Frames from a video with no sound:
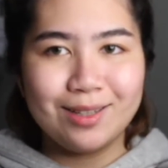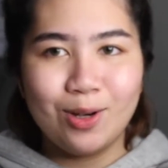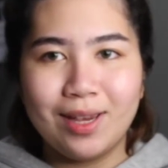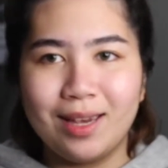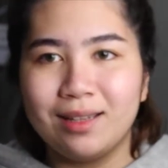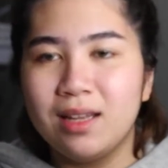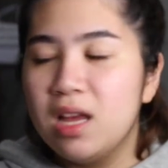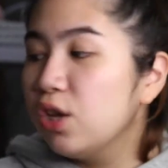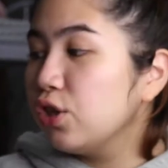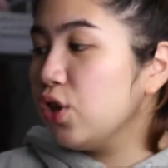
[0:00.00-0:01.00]
Okay.
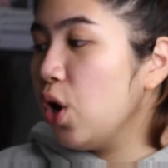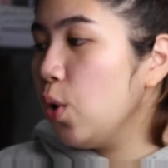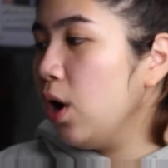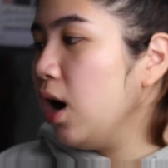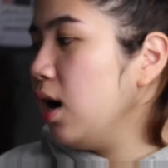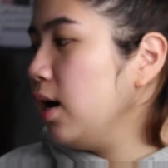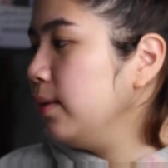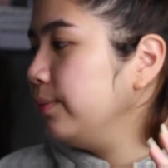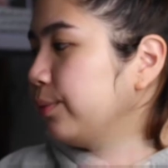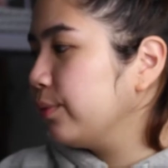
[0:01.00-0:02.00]
So,
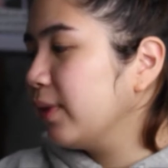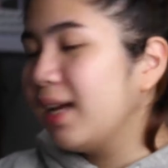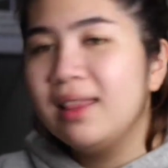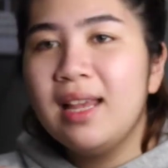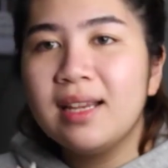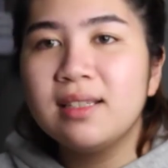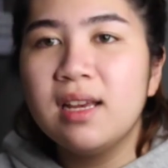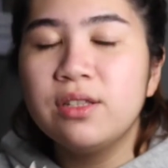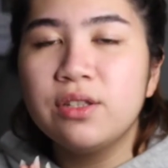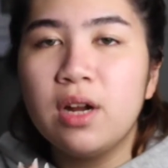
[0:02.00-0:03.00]
like I
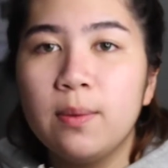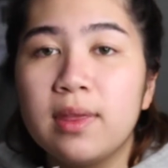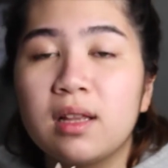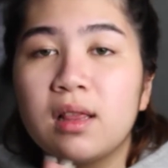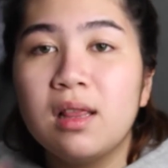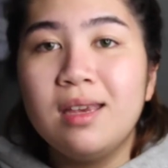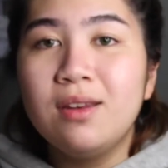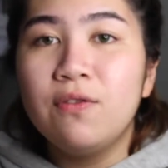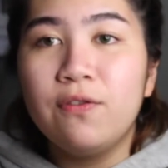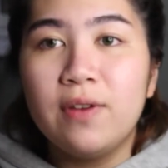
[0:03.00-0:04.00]
said, start with a
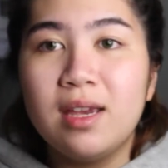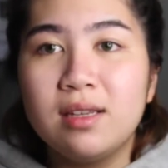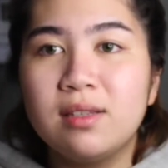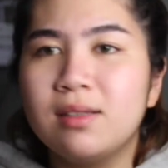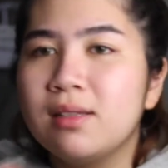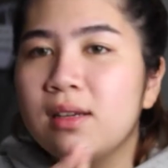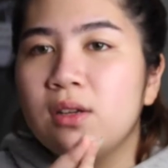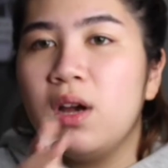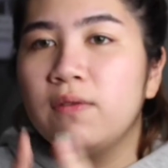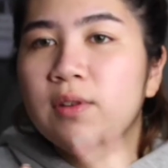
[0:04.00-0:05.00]
clean face.
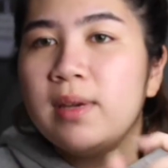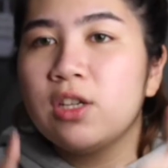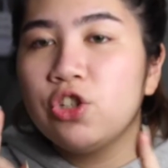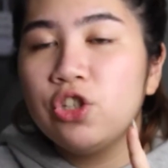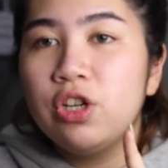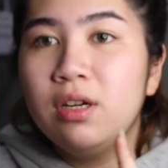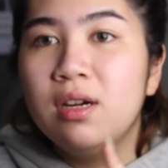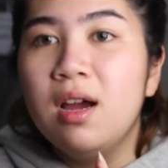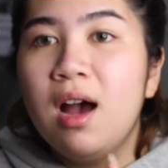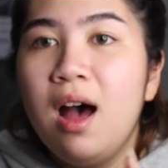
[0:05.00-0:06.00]
You have to make sure.
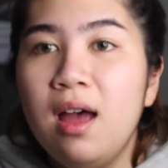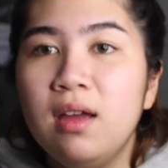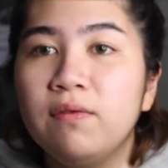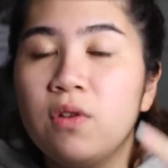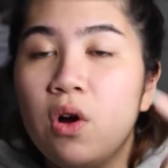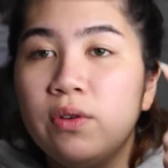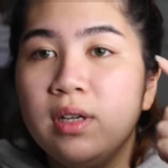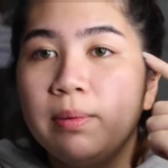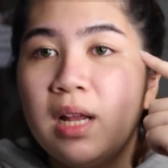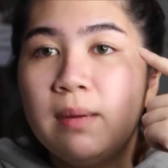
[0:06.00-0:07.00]
I have
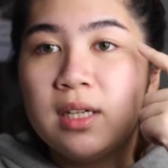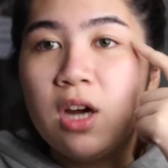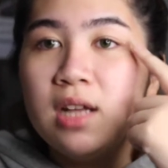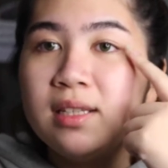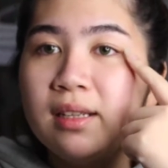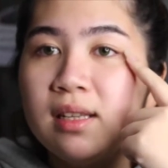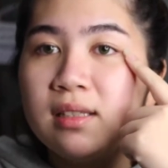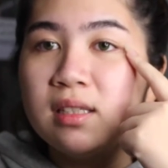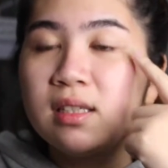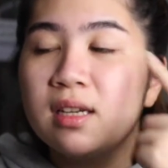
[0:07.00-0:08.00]
already applied my contact
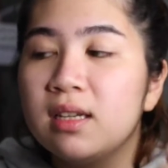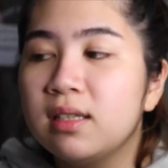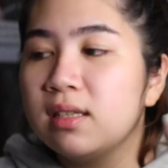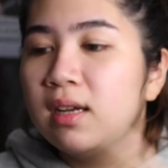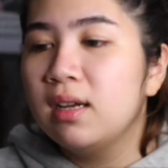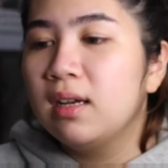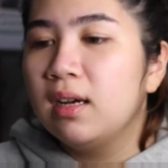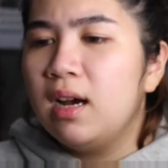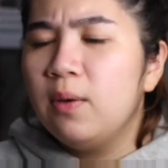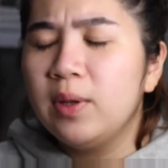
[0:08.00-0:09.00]
lenses because,
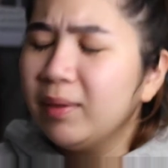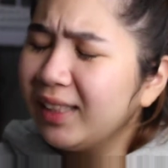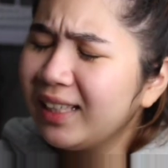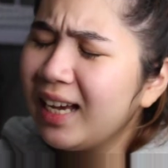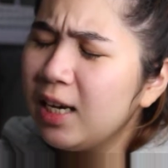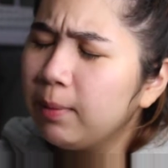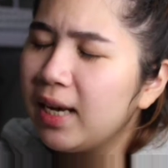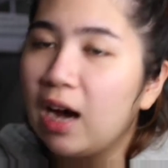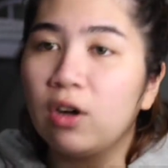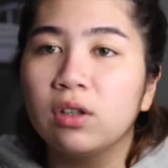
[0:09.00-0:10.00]
wait, magtatagalog
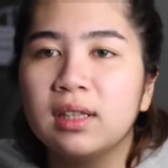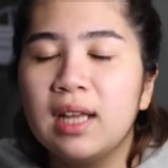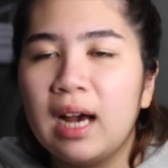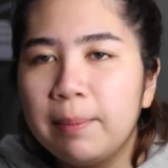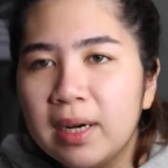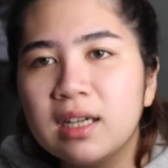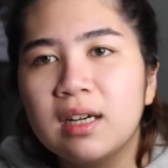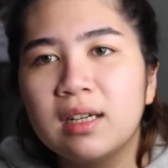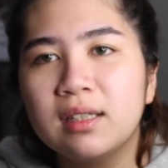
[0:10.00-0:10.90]
pala ako. Nakapag